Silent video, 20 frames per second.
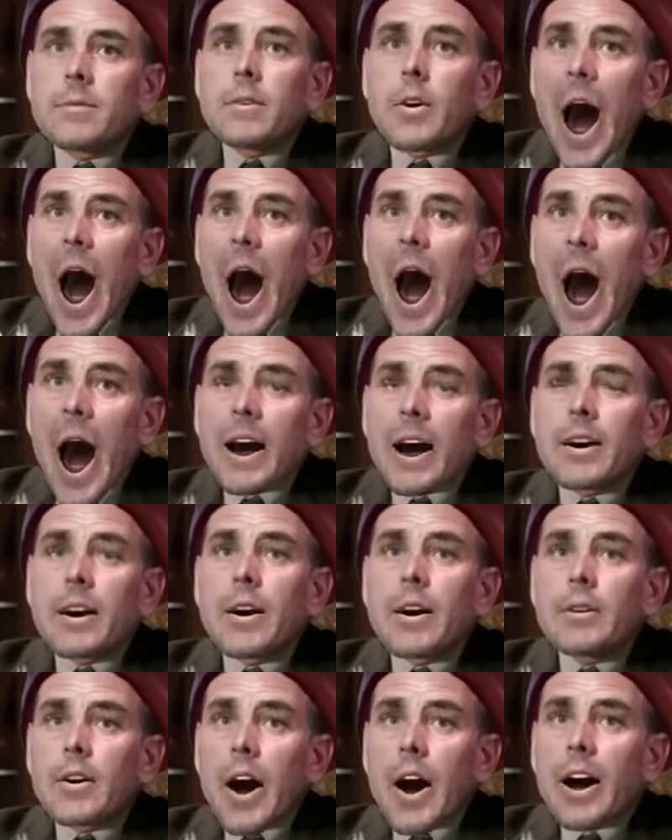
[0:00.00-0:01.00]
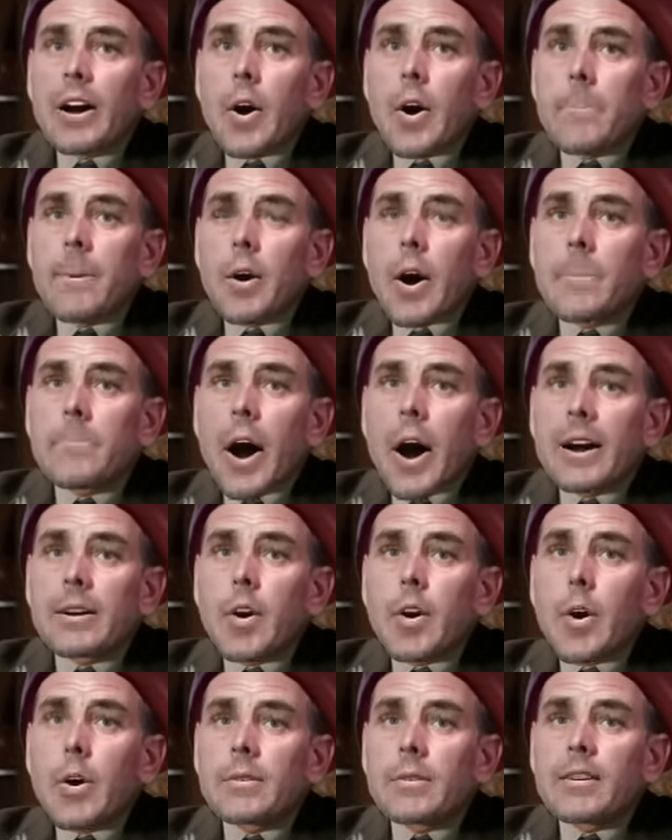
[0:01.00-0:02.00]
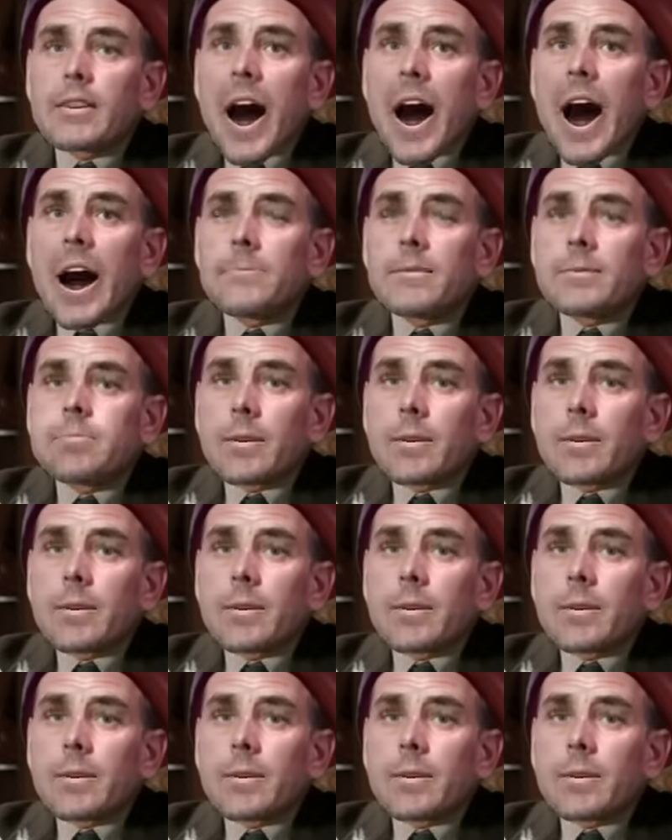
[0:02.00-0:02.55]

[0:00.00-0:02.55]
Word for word: Dad, tell Obama I called dibs,